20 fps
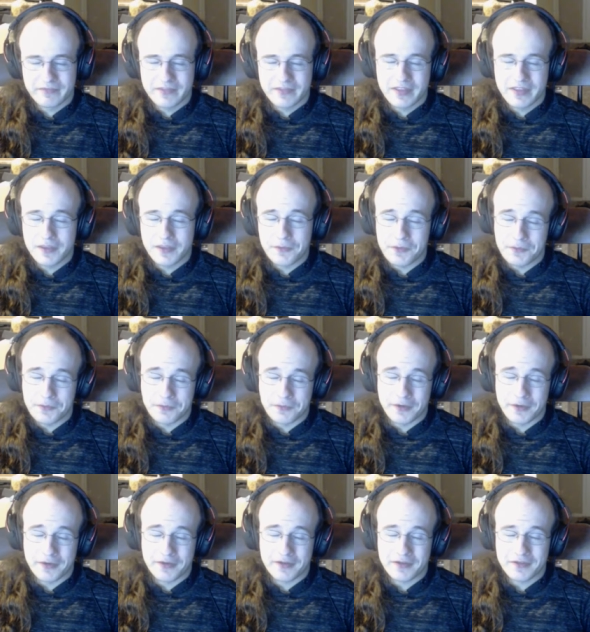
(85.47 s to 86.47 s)
Then I went to
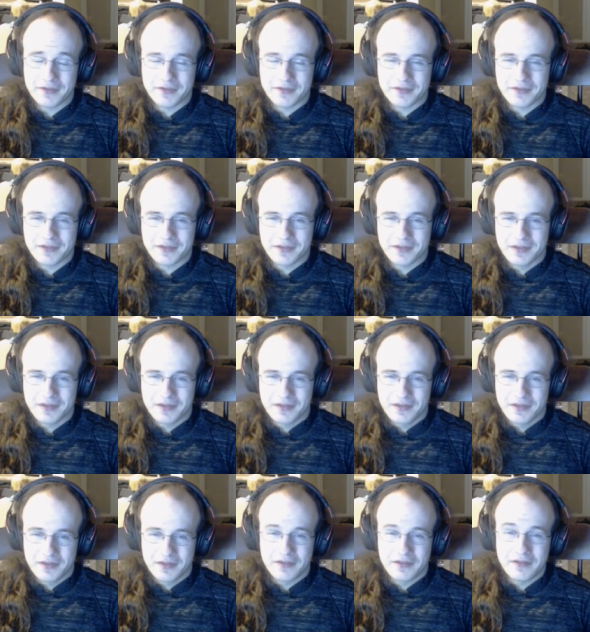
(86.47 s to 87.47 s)
work,
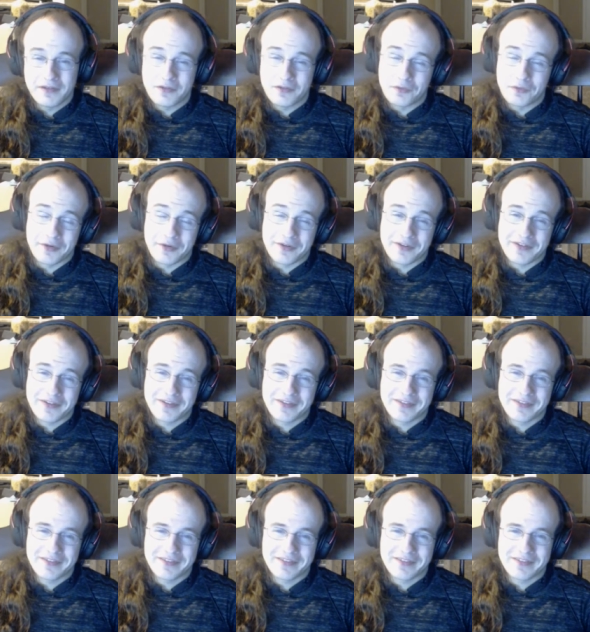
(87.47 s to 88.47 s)
Oh, work.
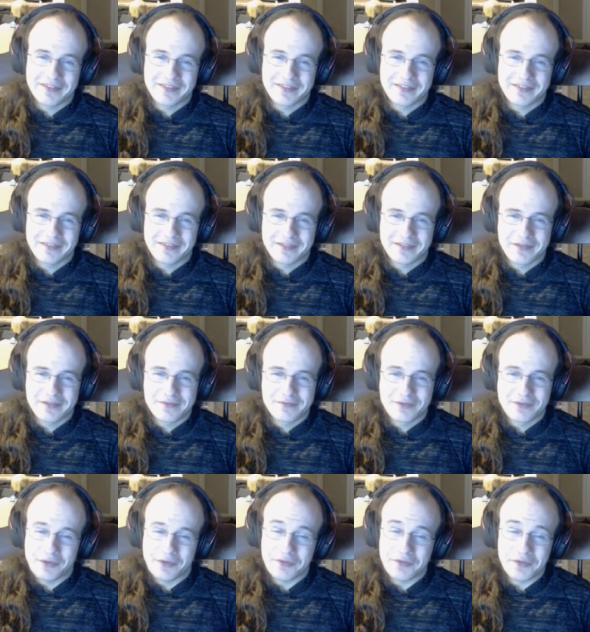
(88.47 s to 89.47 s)

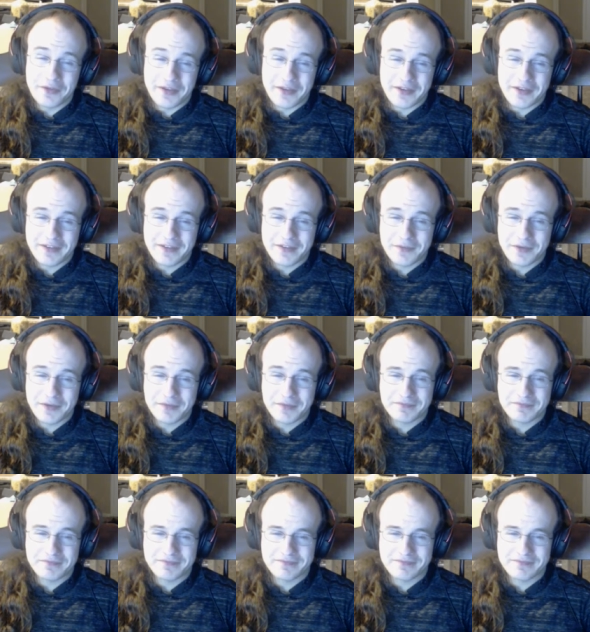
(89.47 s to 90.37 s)
Work was okay. I mean,